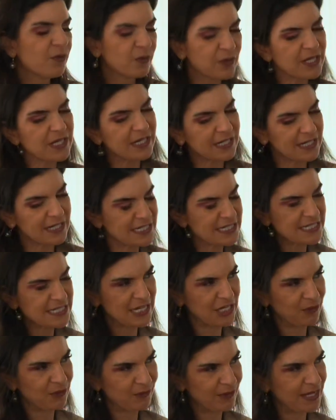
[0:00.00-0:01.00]
We didn't
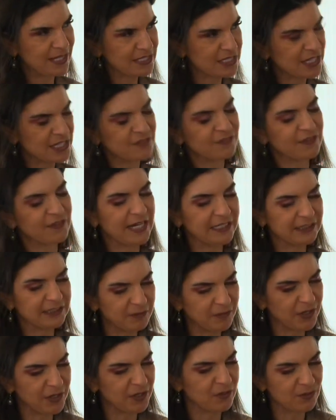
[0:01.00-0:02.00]
continue that
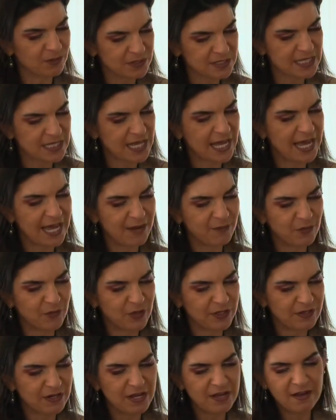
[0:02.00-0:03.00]
certification, but it was there, and
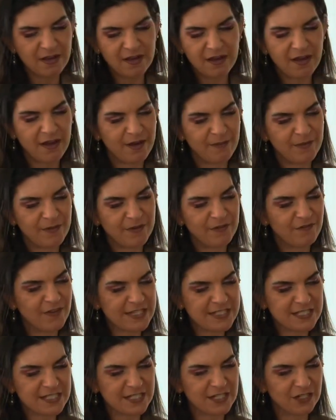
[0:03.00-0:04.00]
we
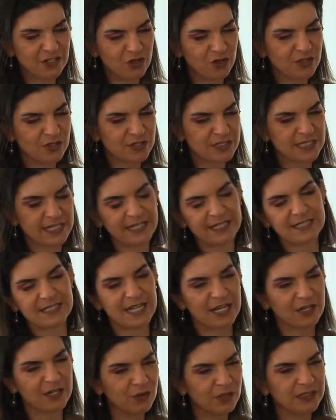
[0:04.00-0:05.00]
invested a lot in
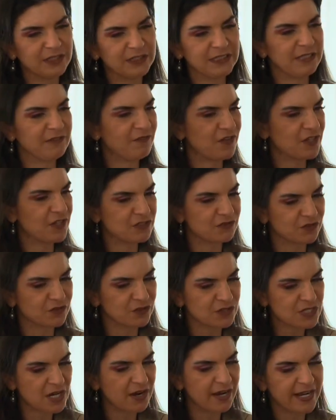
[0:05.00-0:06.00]
technology and
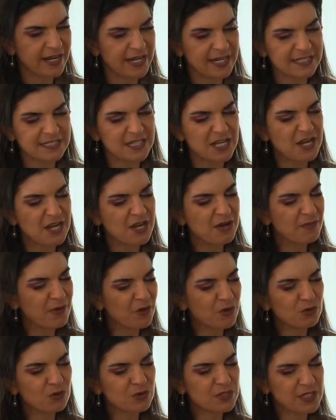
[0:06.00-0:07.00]
photovoltaics, but
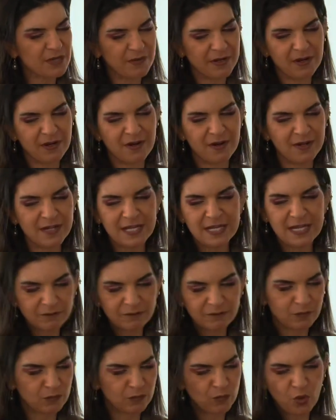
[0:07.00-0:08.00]
also in
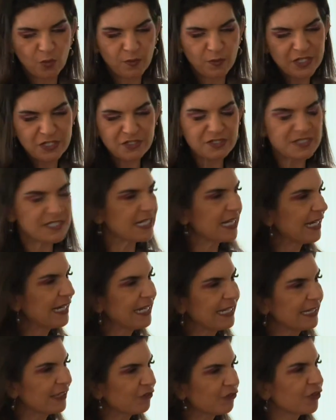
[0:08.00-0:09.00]
what we use to
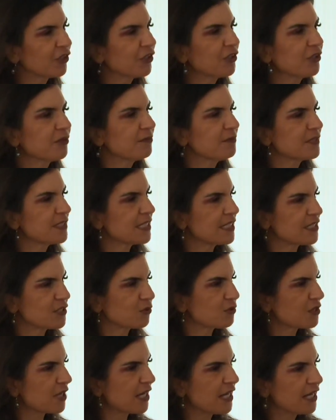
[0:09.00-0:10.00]
clean the rooms is
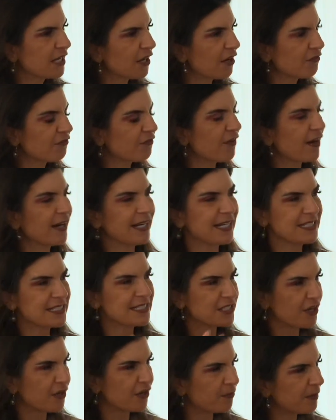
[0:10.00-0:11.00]
also eco-friendly,
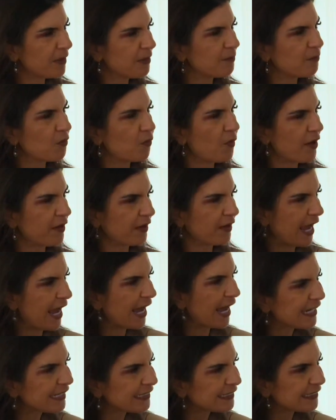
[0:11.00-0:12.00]
so people won't get
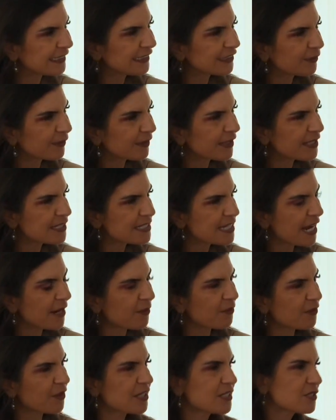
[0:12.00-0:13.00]
allergies when they're staying
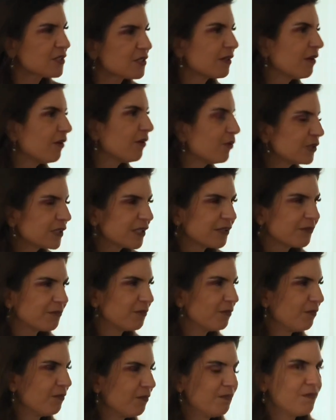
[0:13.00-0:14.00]
with us. Also,
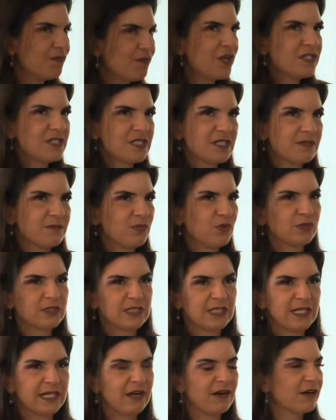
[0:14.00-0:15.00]
most
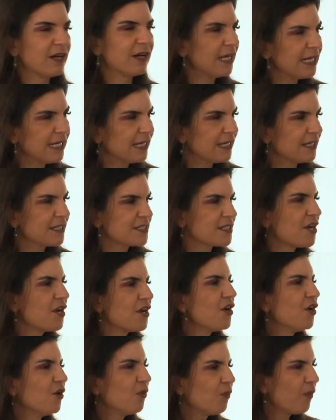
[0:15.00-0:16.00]
importantly, our cleaners
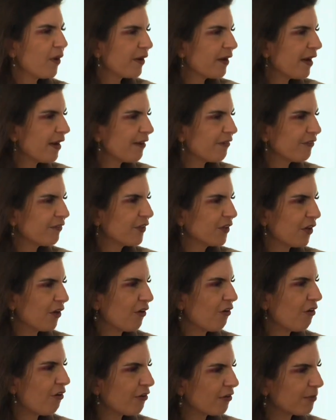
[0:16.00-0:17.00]
won't have,
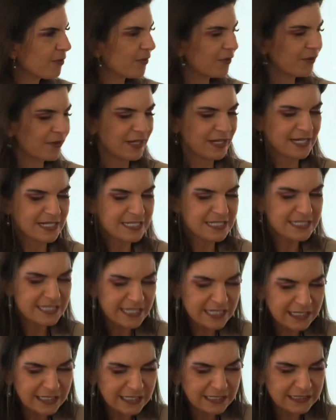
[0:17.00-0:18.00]
horrible
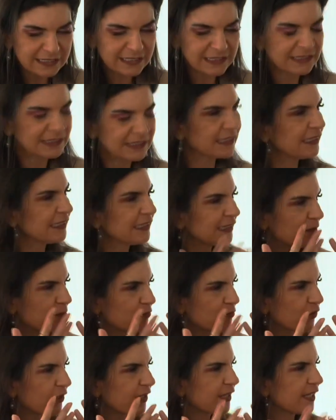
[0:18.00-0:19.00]
skin conditions
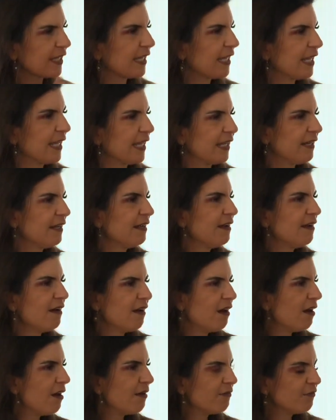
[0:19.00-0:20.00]
and breathing in
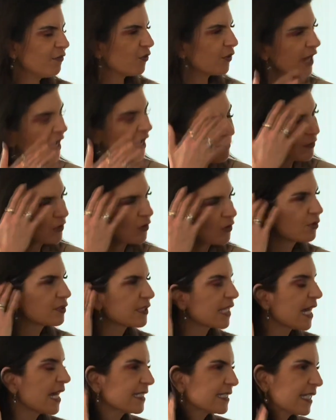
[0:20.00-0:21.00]
harmful
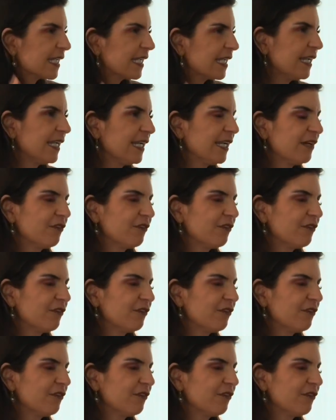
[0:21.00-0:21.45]
chemicals as they clean